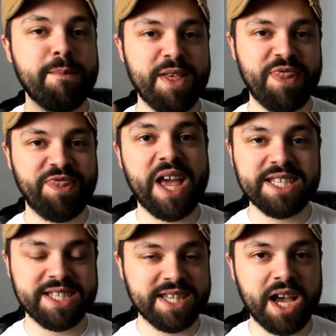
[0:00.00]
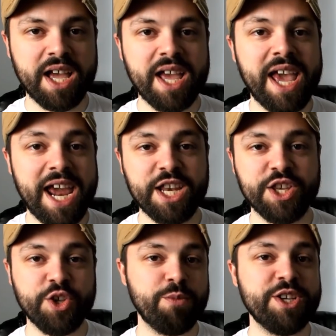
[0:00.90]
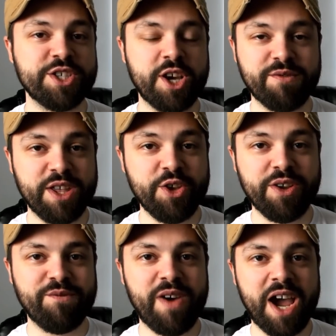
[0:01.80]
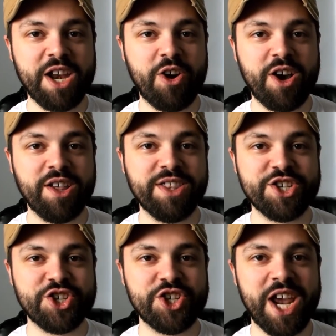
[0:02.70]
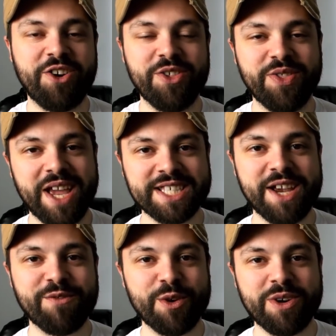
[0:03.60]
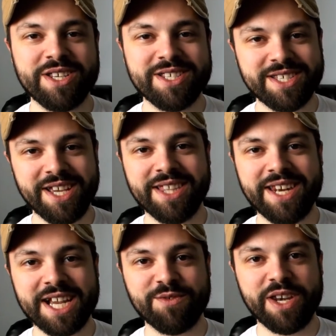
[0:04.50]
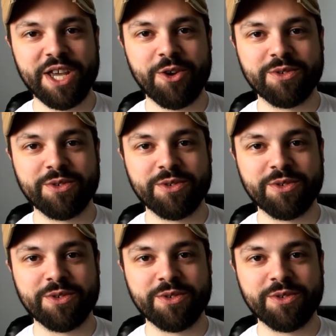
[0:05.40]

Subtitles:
Bethesda, and Ubisoft that you can find on this channel. Thanks everyone. See you in the next video.